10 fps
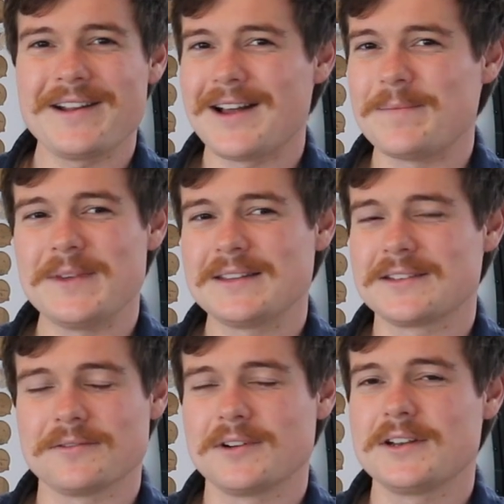not meant
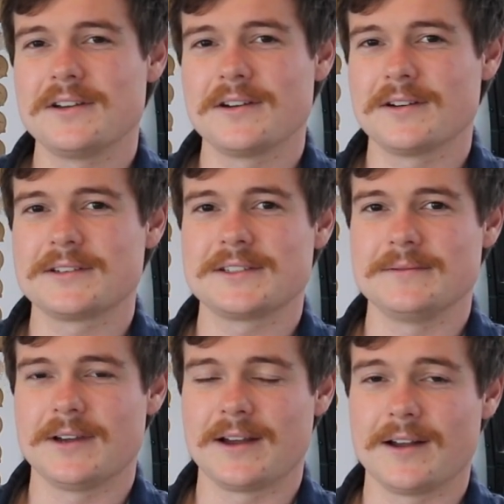to run your
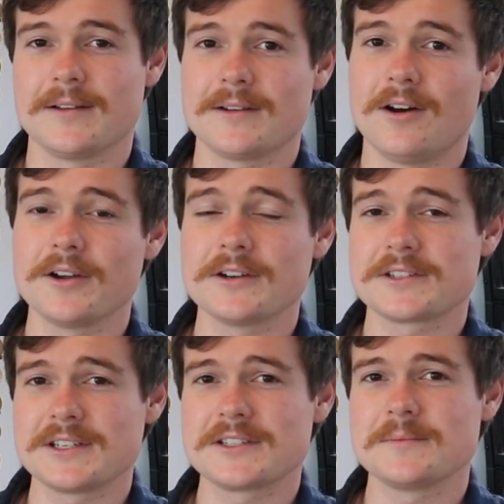uh, all your
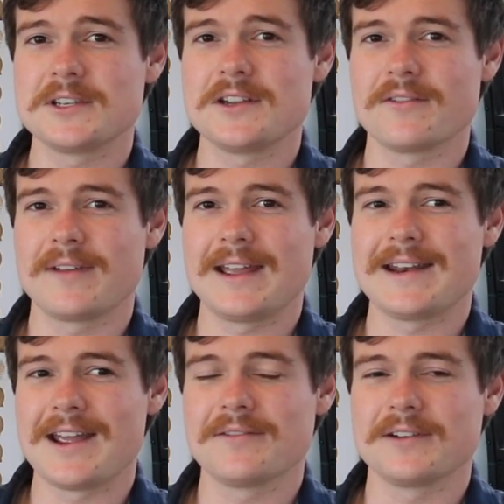systems in your
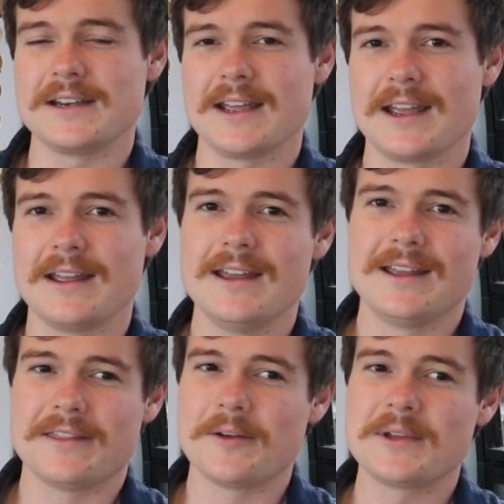van every day.
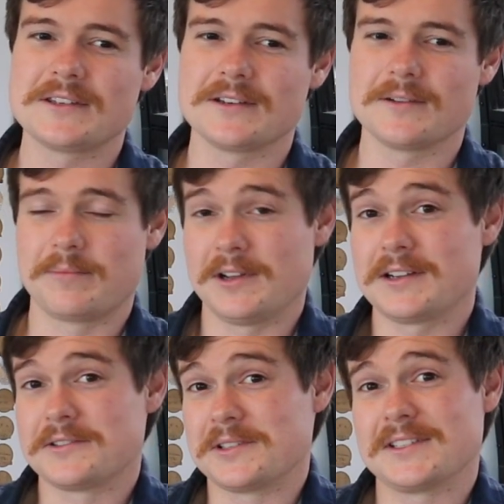They're meant to plug
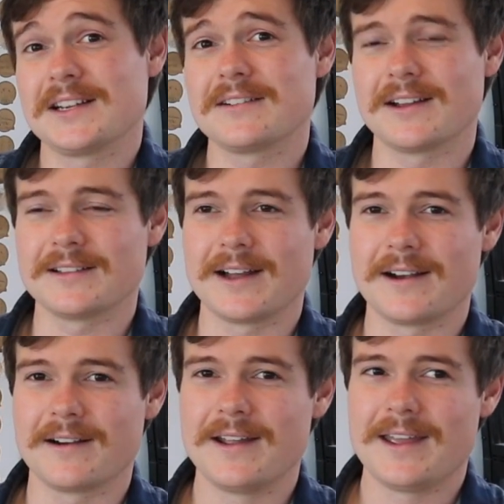into a cigarette
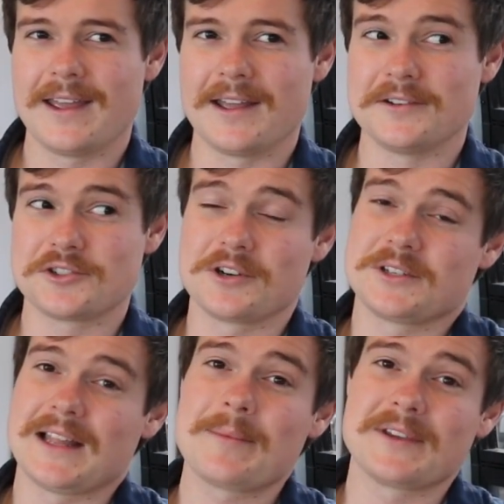lighter and charge
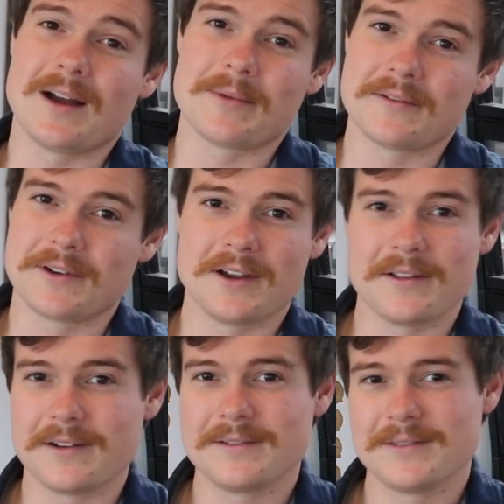a laptop every
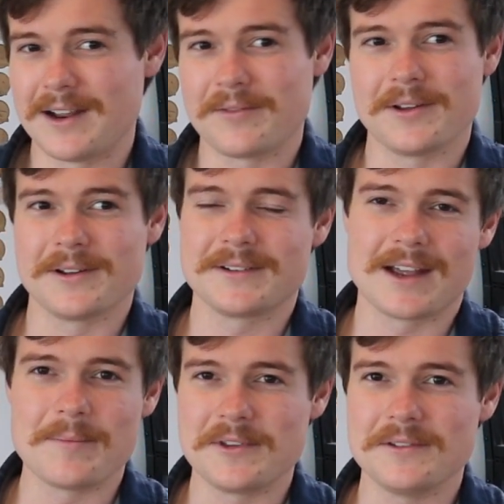other every other
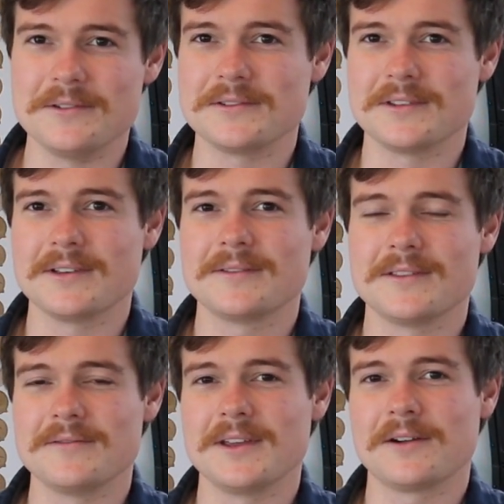time you use the
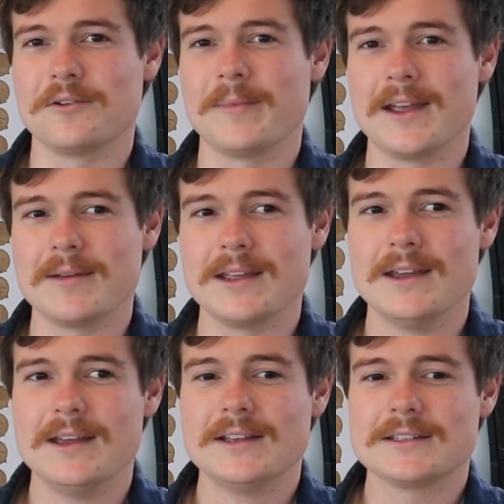the vehicle, maybe.
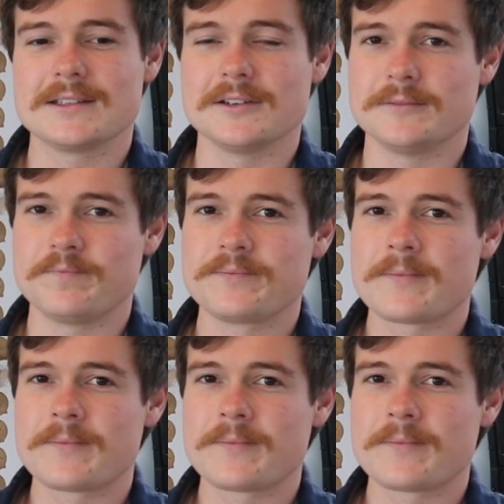So,